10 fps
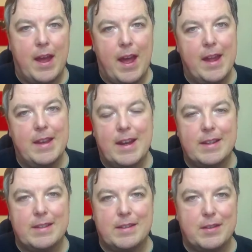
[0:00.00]
and
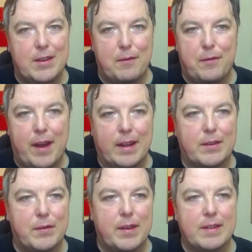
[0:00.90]
that's the
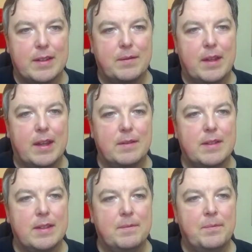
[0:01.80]
fact of it sometimes.